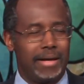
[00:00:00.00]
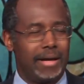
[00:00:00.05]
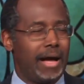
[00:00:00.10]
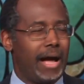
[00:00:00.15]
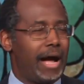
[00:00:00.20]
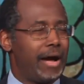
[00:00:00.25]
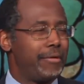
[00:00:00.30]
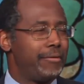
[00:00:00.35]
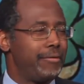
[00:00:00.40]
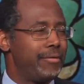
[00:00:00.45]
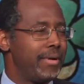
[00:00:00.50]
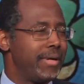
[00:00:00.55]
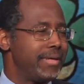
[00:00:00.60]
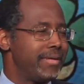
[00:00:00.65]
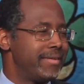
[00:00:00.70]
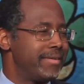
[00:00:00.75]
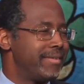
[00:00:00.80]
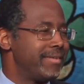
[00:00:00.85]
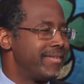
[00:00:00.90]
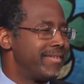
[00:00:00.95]
I run
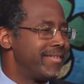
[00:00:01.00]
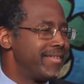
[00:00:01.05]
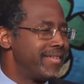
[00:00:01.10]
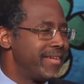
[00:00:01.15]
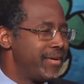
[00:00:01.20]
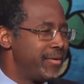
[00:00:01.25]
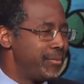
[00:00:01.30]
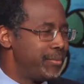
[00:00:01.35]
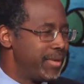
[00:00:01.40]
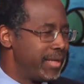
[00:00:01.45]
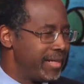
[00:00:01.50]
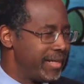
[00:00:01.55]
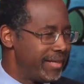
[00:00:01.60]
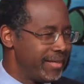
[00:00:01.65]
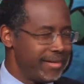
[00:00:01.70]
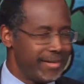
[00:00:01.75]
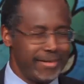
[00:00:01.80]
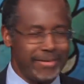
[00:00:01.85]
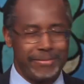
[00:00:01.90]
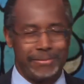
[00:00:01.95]
into so many
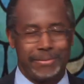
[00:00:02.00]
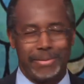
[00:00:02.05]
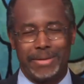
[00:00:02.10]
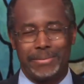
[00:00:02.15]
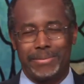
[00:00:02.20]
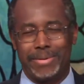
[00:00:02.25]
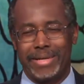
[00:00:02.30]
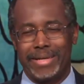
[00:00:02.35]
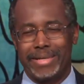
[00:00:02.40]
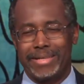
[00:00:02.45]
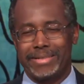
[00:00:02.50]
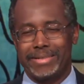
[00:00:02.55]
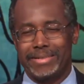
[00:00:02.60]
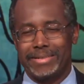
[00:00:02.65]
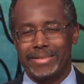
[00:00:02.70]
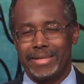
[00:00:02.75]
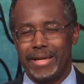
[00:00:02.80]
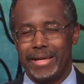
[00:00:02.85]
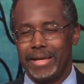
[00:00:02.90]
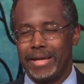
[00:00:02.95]
of my patients.